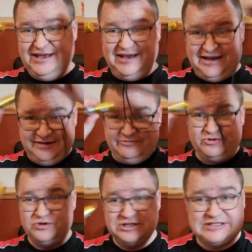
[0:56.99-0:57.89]
and we're
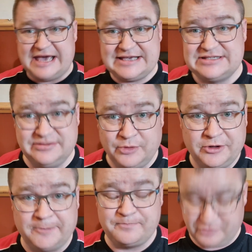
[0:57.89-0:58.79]
going to test them
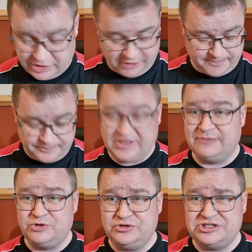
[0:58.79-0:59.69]
all. Now, I'm
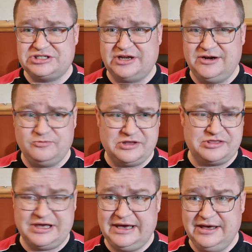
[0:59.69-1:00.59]
going to start with,
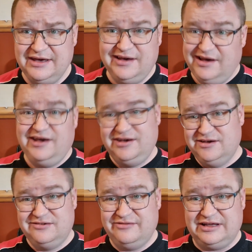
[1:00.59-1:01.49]

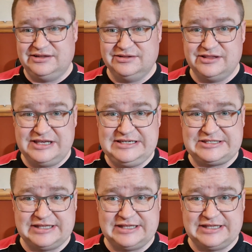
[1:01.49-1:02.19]
these